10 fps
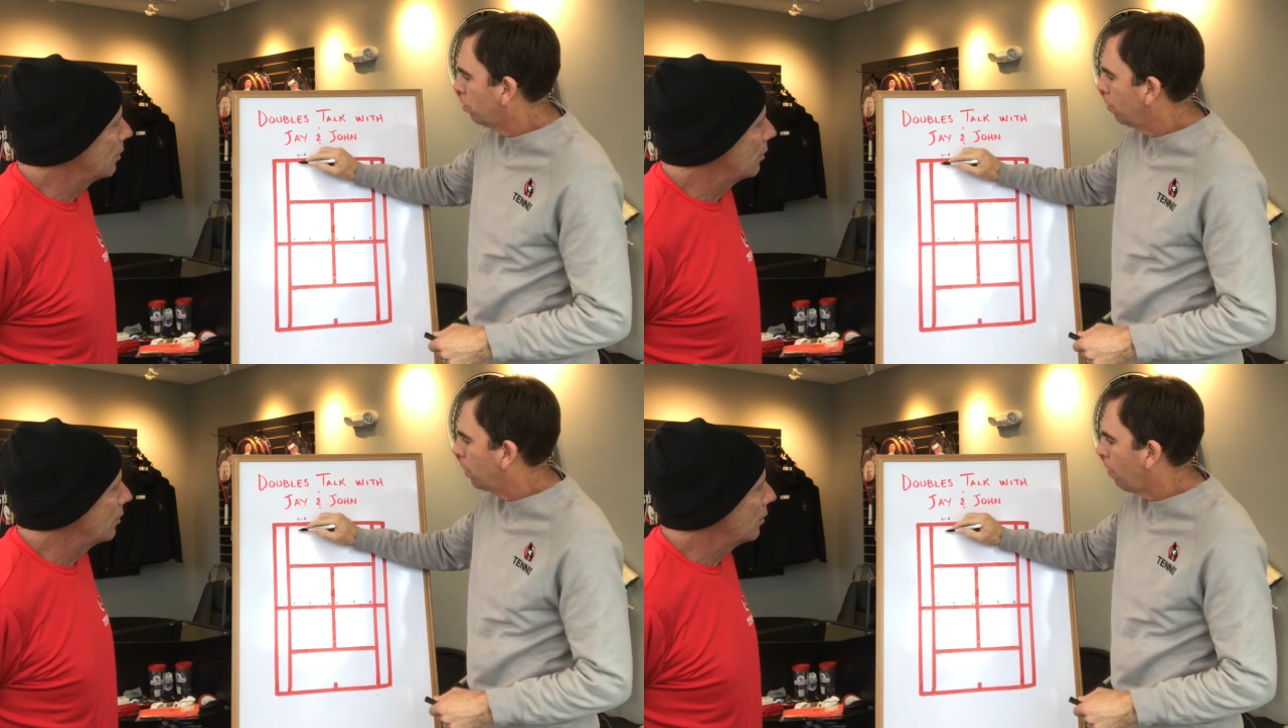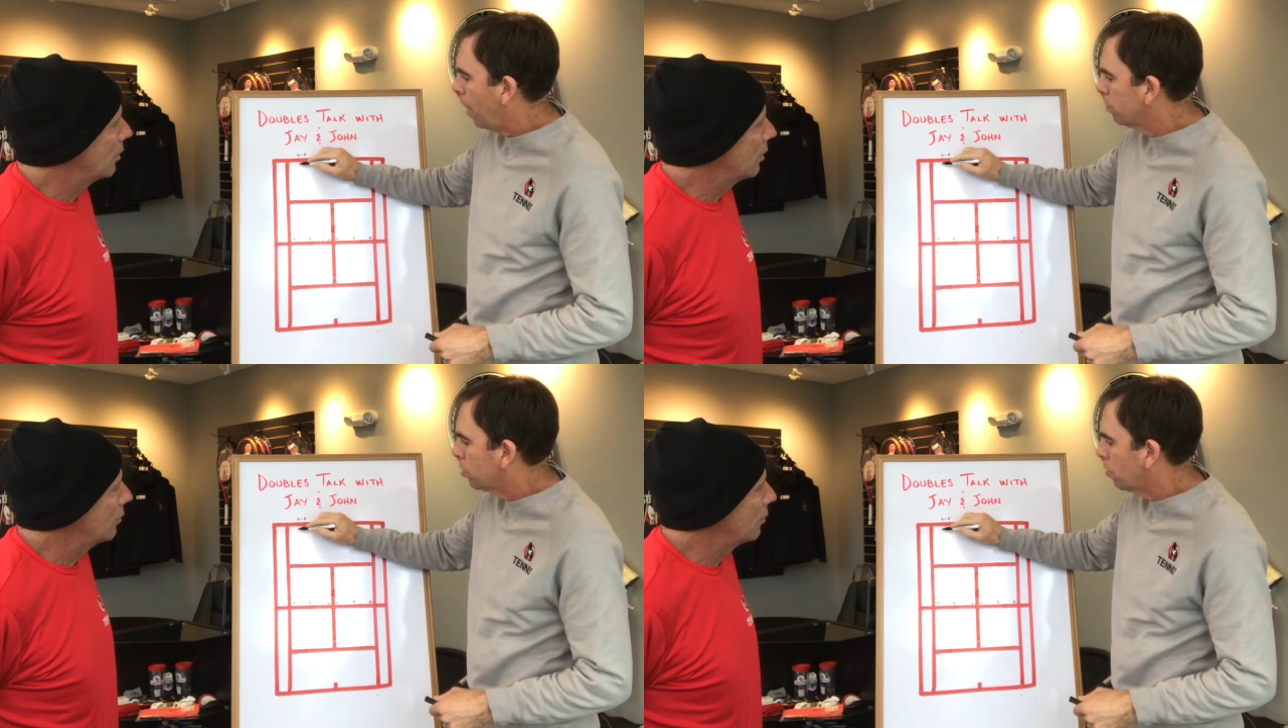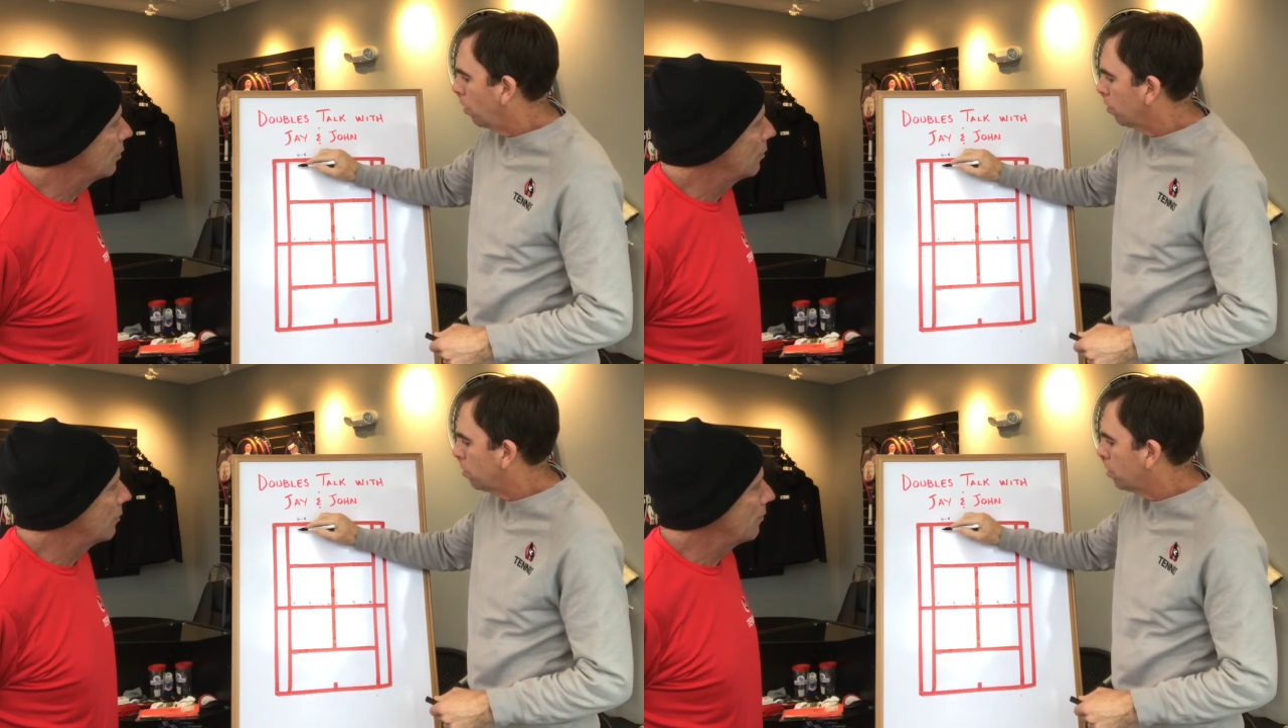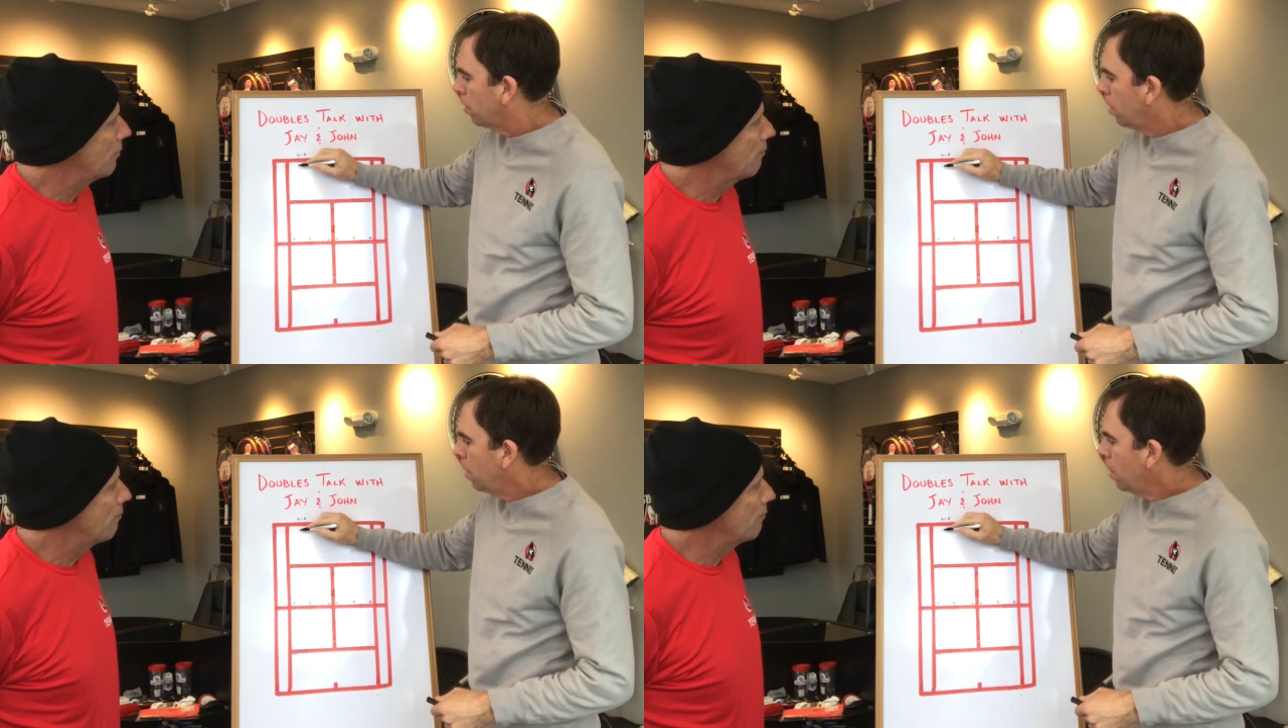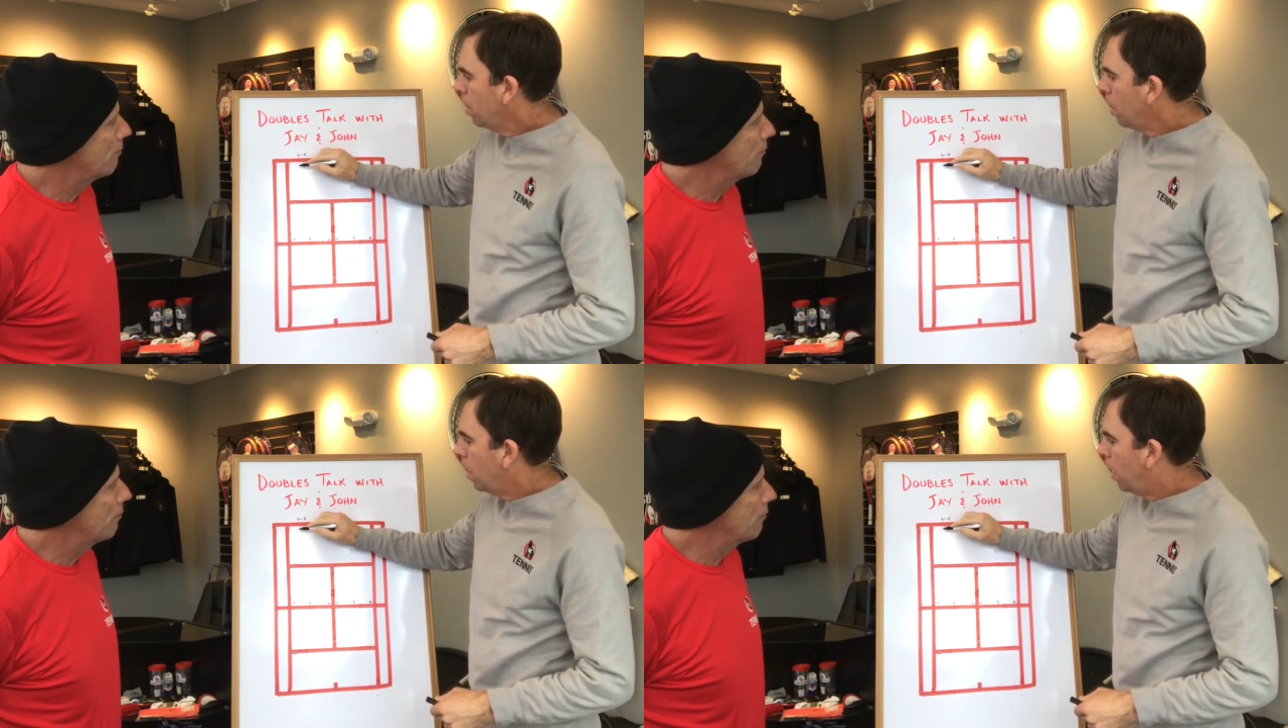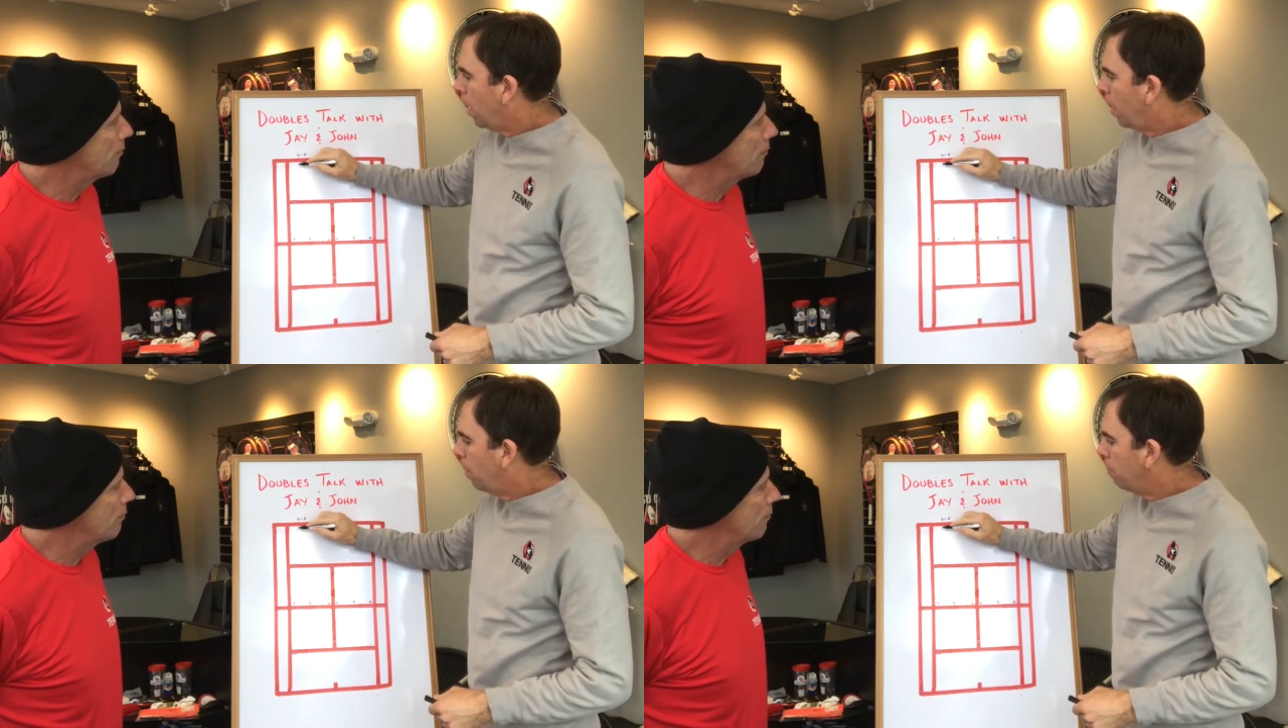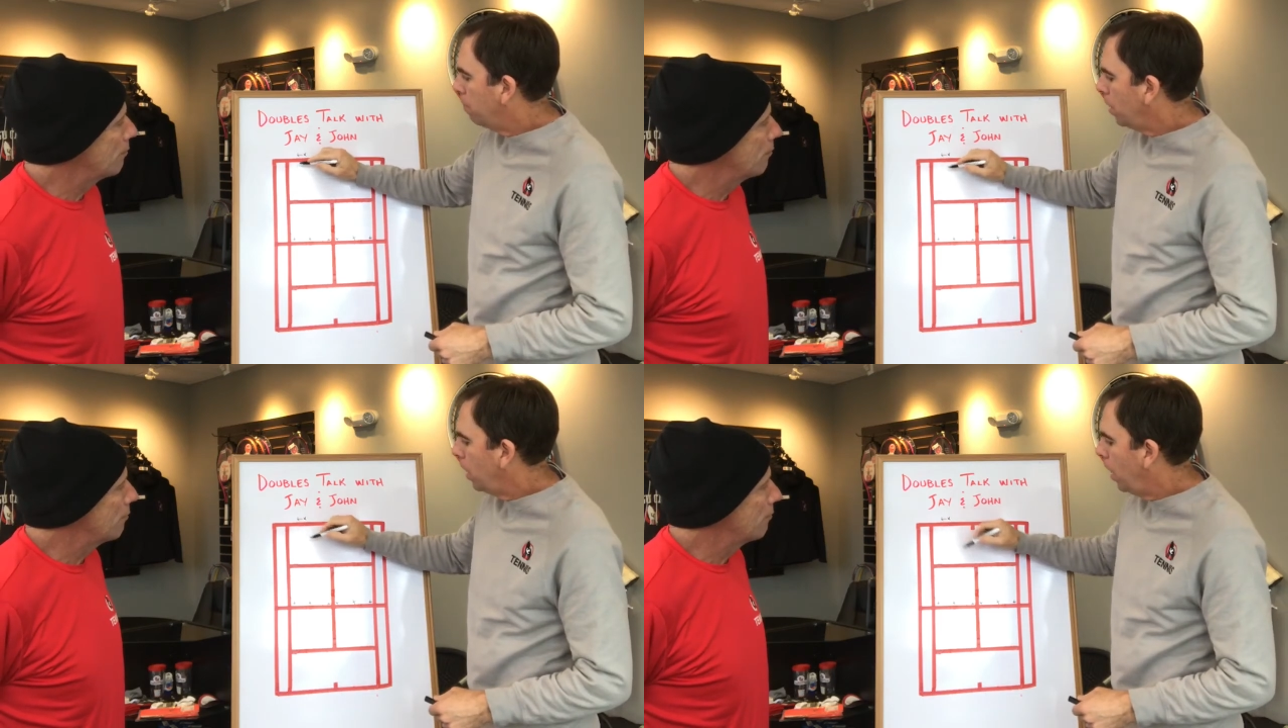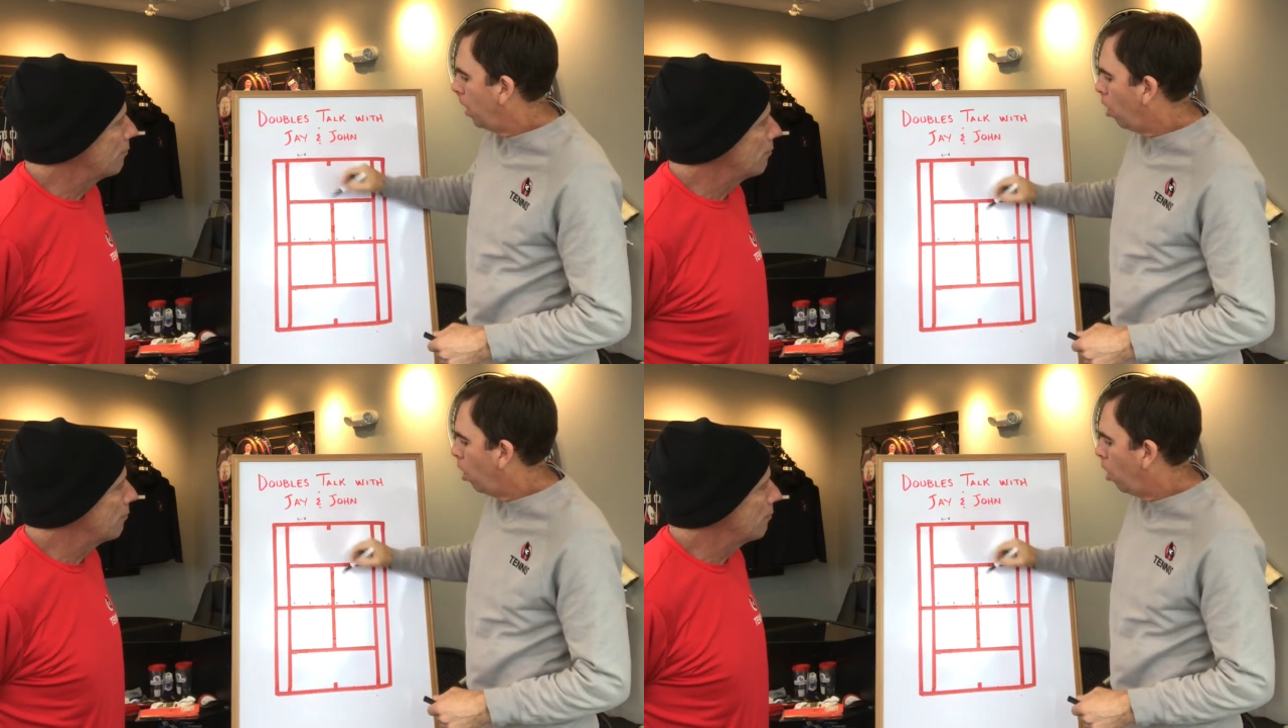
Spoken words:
or 3 ground strokes, and